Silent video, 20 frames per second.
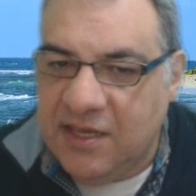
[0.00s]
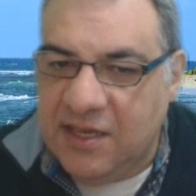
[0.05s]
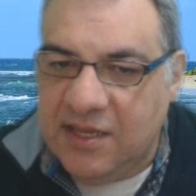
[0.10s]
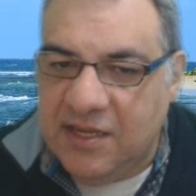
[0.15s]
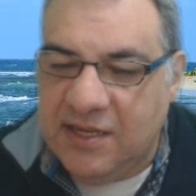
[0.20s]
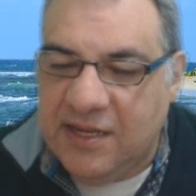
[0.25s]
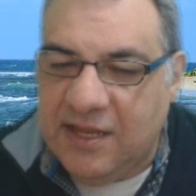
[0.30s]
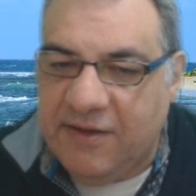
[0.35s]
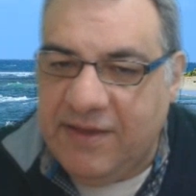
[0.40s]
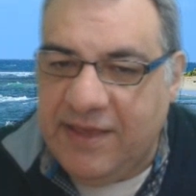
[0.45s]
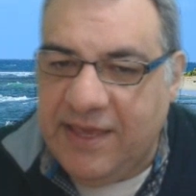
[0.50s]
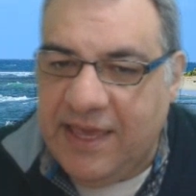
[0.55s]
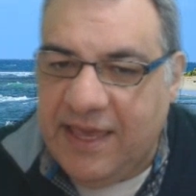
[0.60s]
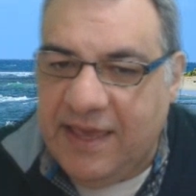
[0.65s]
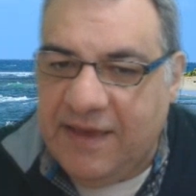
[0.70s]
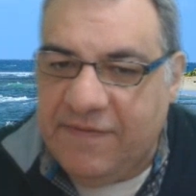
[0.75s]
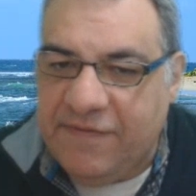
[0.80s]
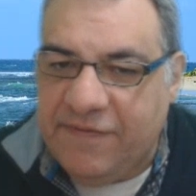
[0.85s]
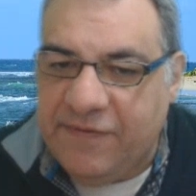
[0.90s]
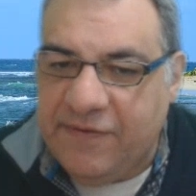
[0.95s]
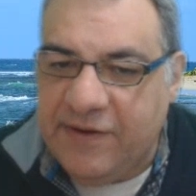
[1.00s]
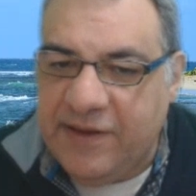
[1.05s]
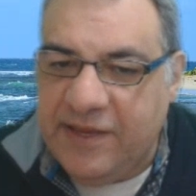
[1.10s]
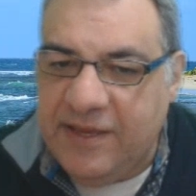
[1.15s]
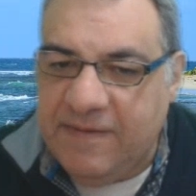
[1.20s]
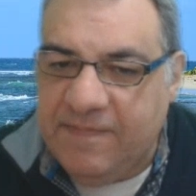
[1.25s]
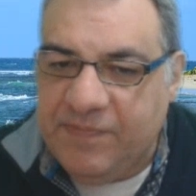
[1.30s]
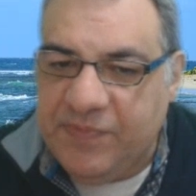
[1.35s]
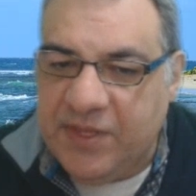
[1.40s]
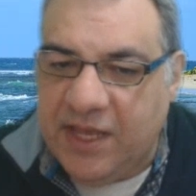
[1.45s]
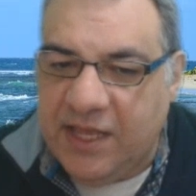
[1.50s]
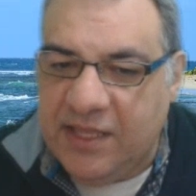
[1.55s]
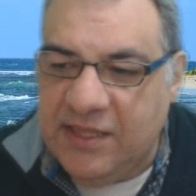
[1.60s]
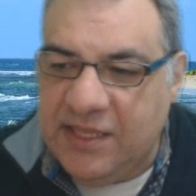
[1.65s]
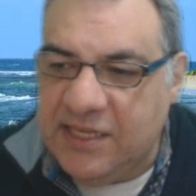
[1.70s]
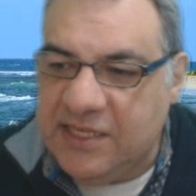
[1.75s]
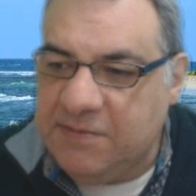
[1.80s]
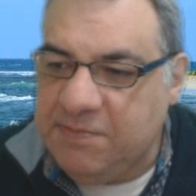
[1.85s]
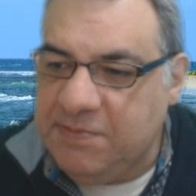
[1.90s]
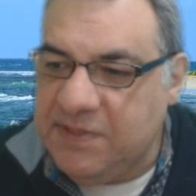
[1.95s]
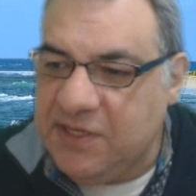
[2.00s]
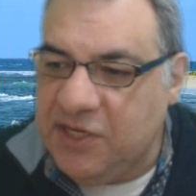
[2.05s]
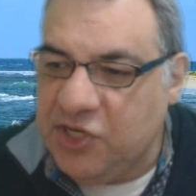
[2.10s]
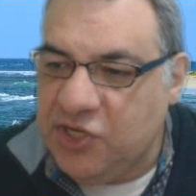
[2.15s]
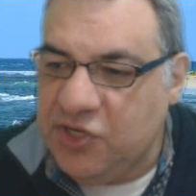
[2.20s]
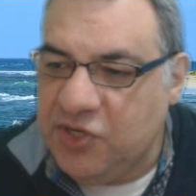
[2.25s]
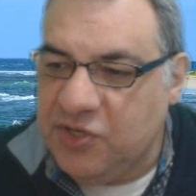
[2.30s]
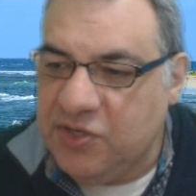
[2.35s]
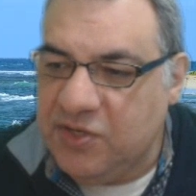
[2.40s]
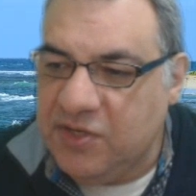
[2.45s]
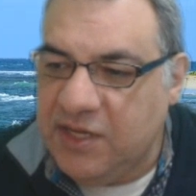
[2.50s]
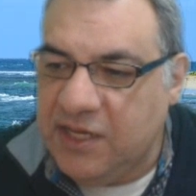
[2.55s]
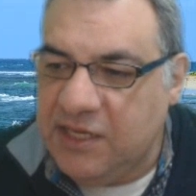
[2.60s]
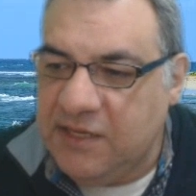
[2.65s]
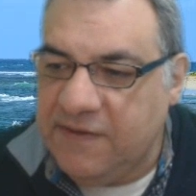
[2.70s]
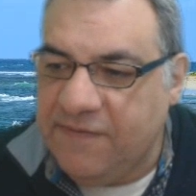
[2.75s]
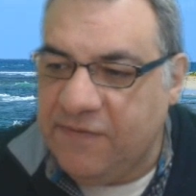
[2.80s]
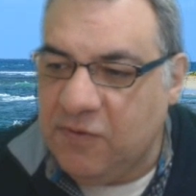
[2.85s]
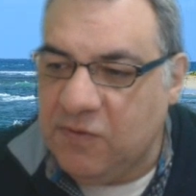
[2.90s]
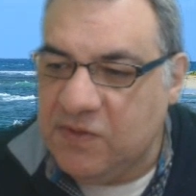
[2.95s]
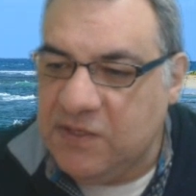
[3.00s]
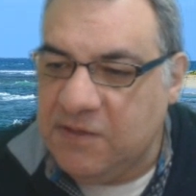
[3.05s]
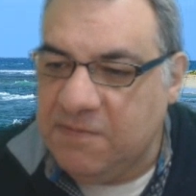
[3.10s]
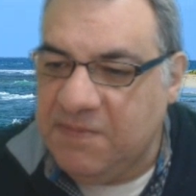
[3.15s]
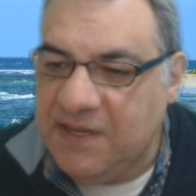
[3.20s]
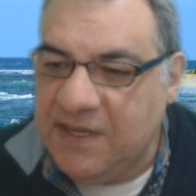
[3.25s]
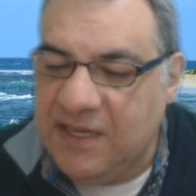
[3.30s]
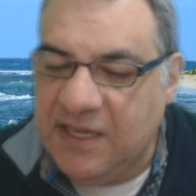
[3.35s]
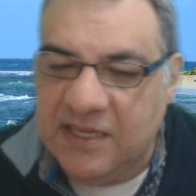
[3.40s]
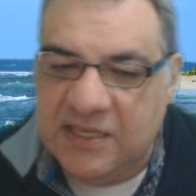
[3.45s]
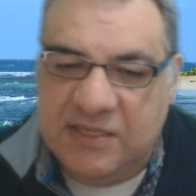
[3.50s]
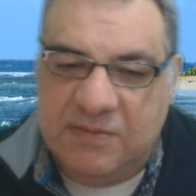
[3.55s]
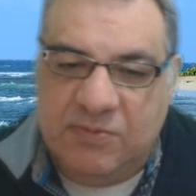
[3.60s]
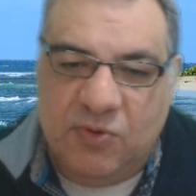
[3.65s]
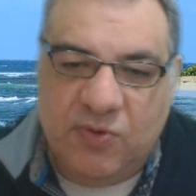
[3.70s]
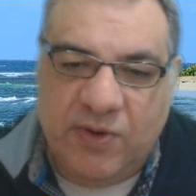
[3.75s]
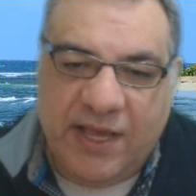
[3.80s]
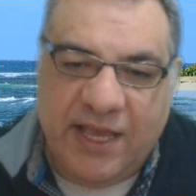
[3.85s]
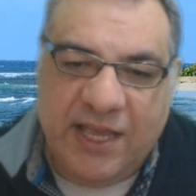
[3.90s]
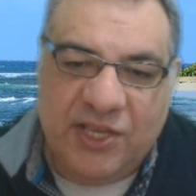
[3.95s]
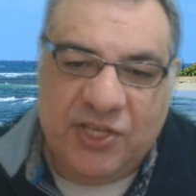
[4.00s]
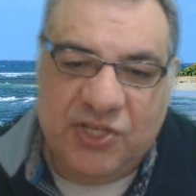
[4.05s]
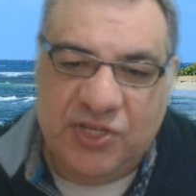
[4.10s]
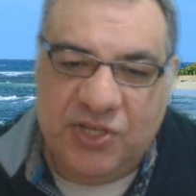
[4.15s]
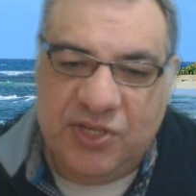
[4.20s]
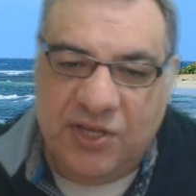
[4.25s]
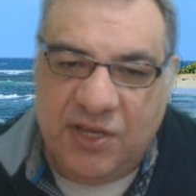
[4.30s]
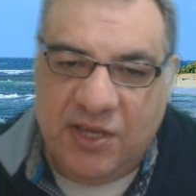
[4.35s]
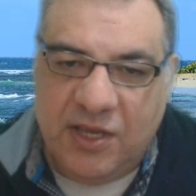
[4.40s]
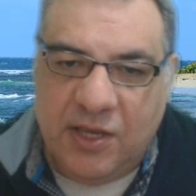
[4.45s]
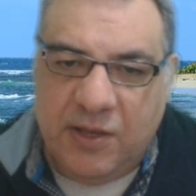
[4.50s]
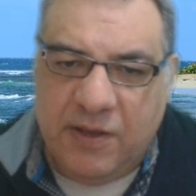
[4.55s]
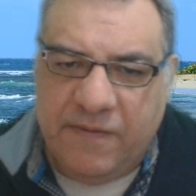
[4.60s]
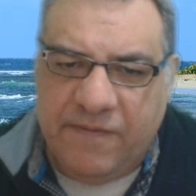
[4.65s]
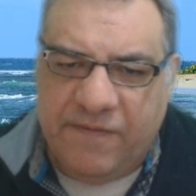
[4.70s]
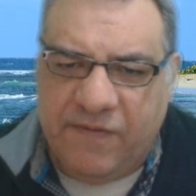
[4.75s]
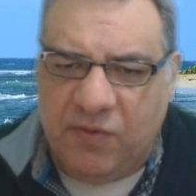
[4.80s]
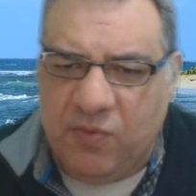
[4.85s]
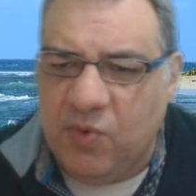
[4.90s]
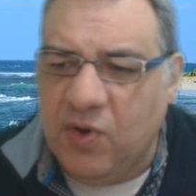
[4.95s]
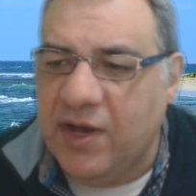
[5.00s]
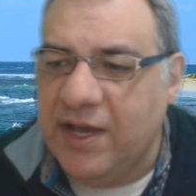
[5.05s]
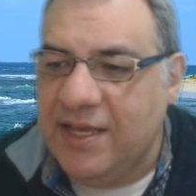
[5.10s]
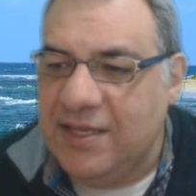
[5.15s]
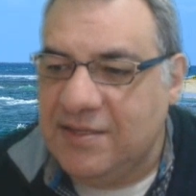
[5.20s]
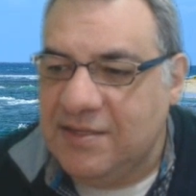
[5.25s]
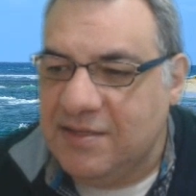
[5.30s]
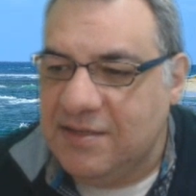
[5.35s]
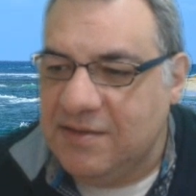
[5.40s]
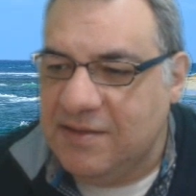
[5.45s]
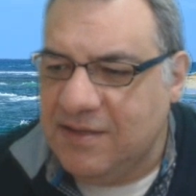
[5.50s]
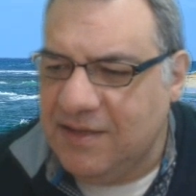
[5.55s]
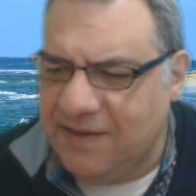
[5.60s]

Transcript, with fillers: Now here f3, and this position is thought to be a small edge for white.